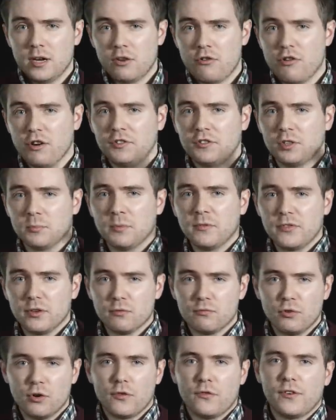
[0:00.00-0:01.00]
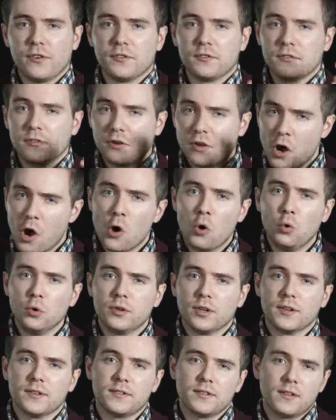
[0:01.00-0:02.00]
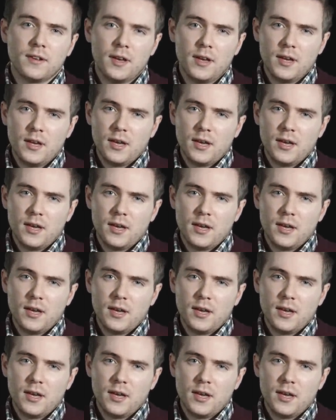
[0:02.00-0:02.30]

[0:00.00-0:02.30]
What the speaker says: across some of the roughest, coldest,